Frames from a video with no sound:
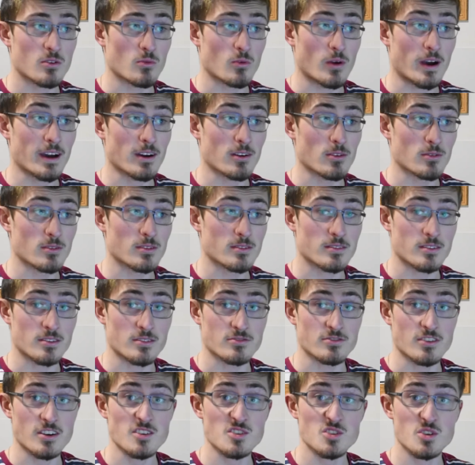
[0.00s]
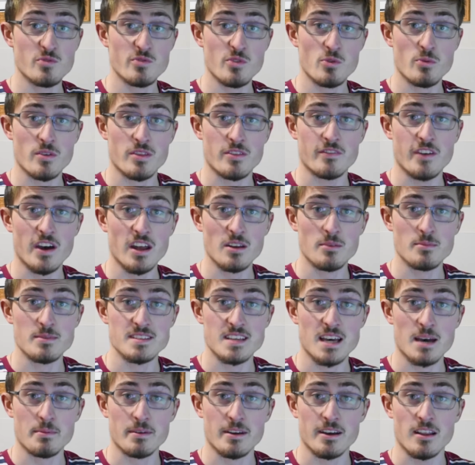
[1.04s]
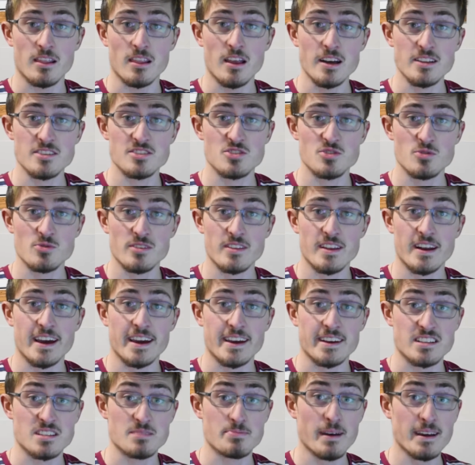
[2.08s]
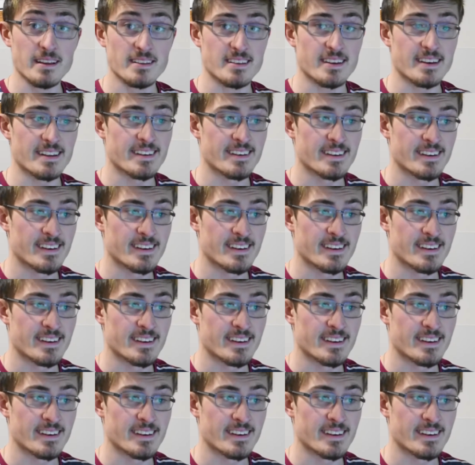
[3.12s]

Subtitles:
Wow, the crossover with Venom is happening a lot sooner than I expected.